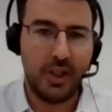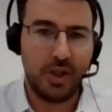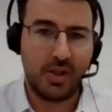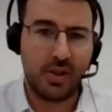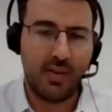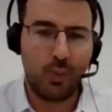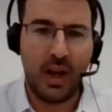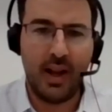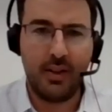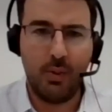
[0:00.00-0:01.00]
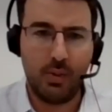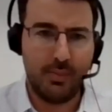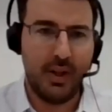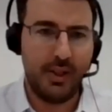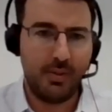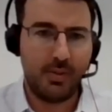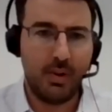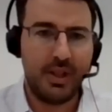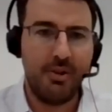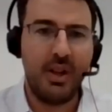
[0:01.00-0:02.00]
software and the automations,
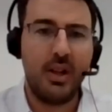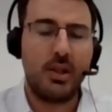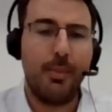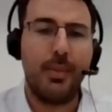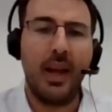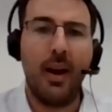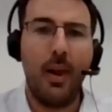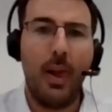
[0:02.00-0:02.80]
right? You need something